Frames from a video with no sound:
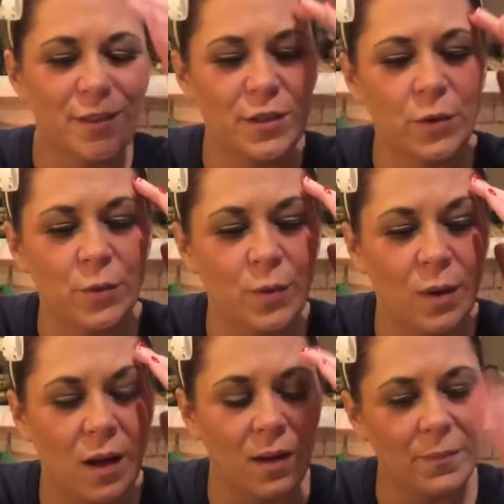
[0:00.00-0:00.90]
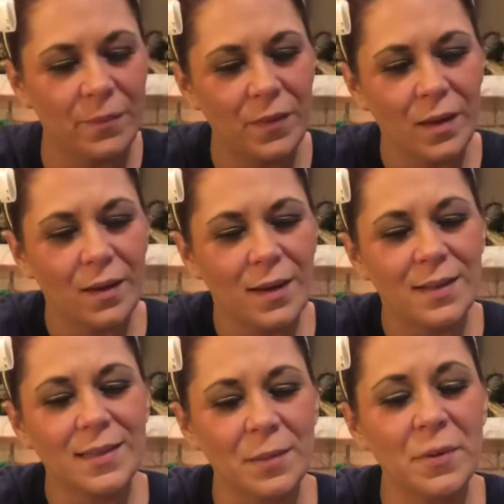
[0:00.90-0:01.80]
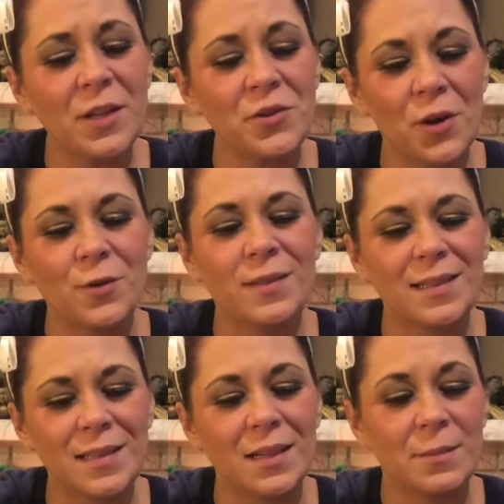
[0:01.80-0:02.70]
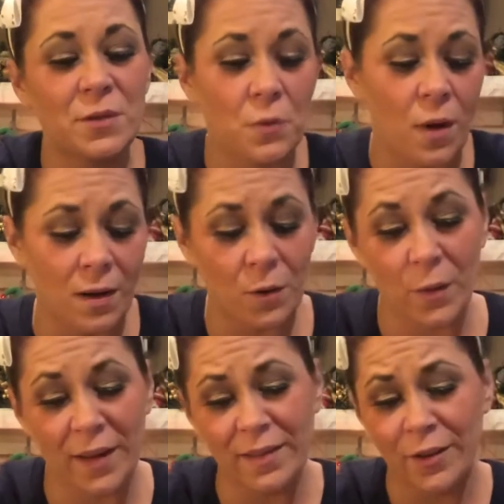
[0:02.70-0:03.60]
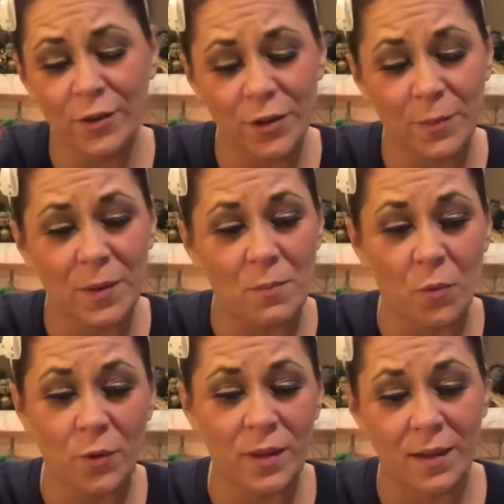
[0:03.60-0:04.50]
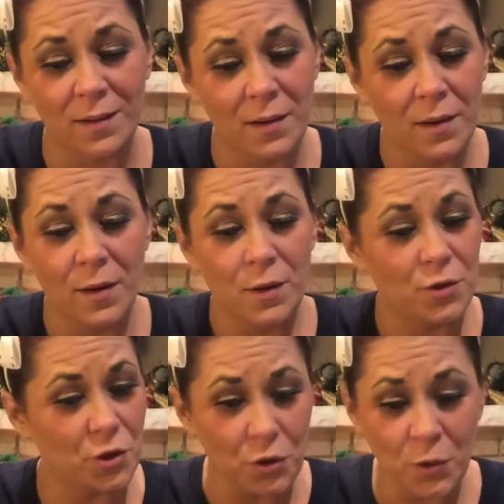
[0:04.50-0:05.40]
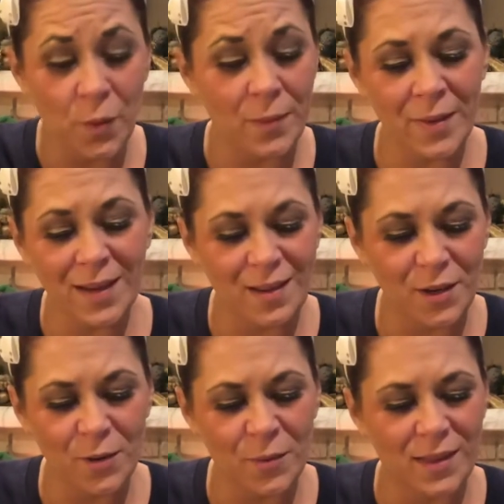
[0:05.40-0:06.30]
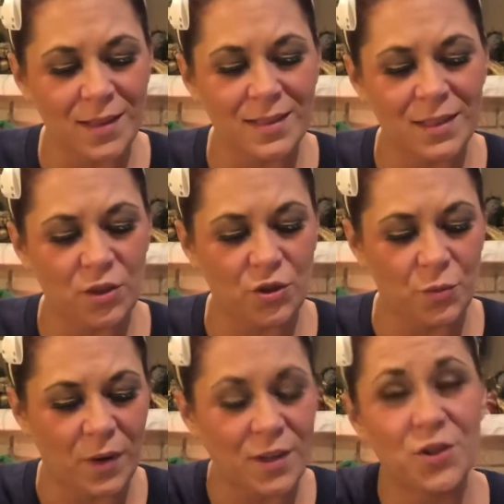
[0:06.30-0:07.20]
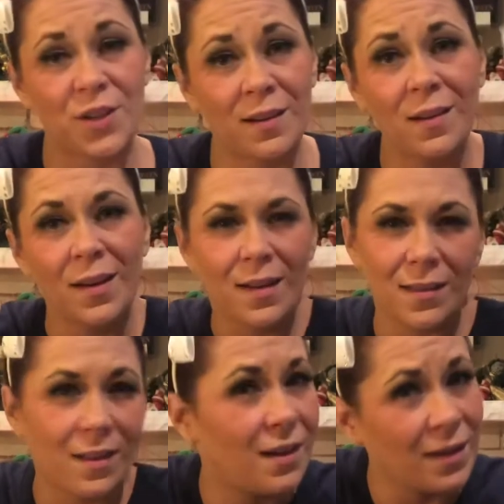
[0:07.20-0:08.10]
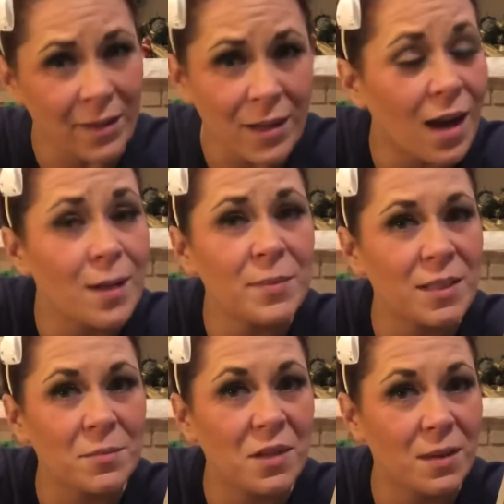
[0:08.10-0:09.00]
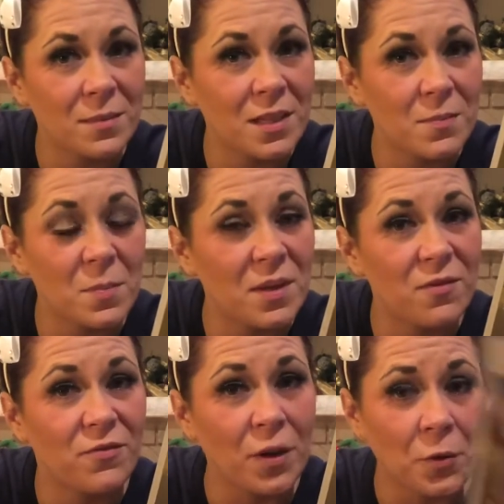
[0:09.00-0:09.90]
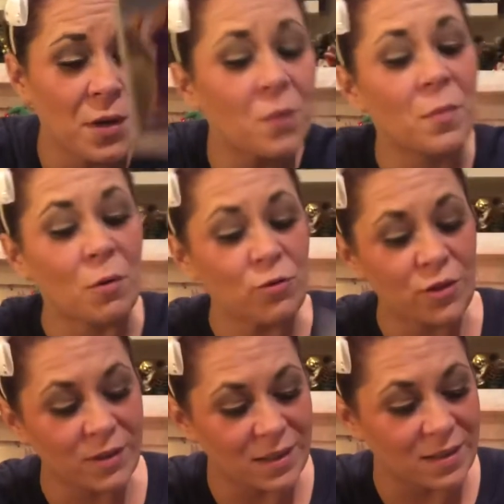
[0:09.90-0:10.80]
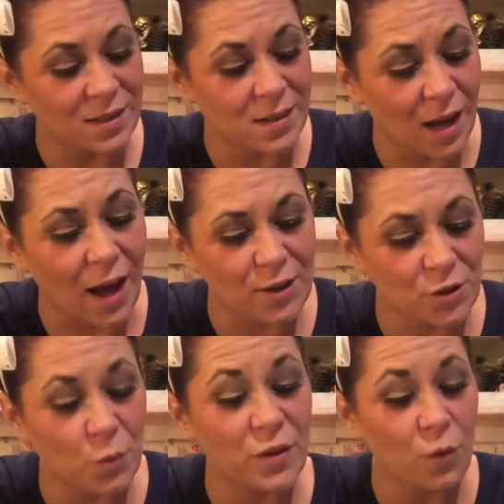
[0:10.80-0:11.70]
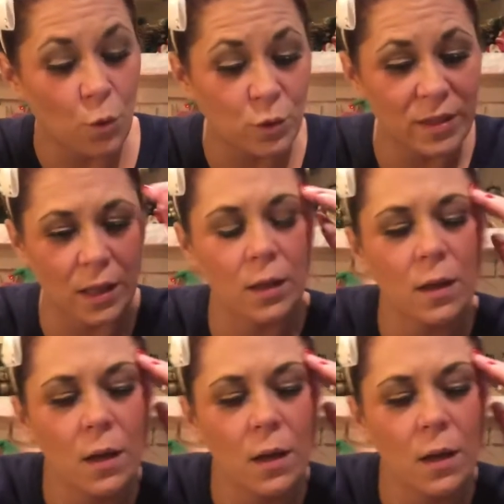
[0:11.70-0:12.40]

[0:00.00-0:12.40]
So, somebody knows it's time to walk away. There could be more than two women here within a situation. The King of Cups sometimes can be very emotionally detached, withholding.